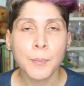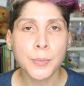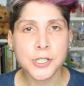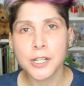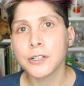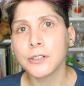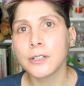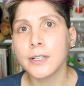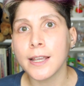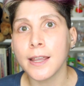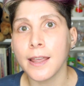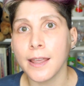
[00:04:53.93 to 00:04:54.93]

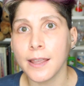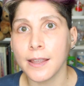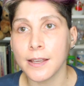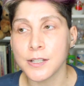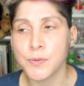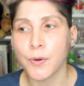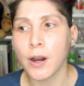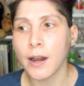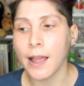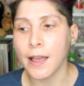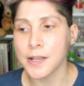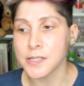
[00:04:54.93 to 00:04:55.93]
particularly as
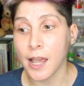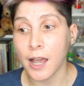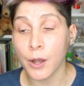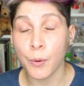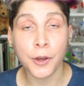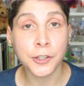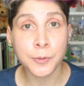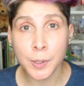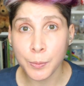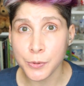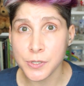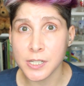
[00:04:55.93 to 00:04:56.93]
far as how other
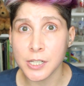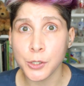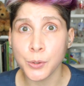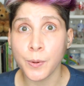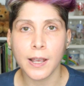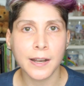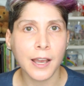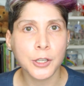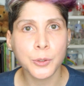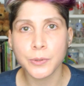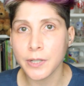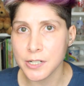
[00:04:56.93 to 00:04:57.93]
people see you and how
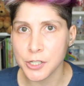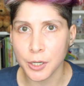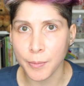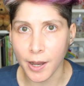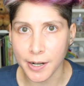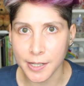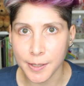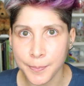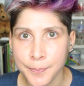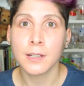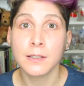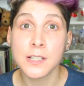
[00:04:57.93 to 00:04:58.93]
you relate to your body.
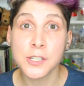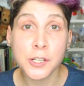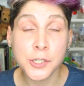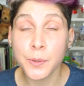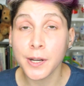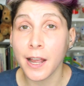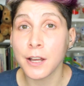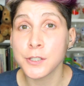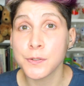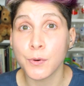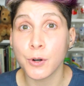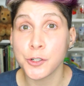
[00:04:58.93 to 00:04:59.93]
This also
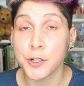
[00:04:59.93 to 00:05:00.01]
accounts for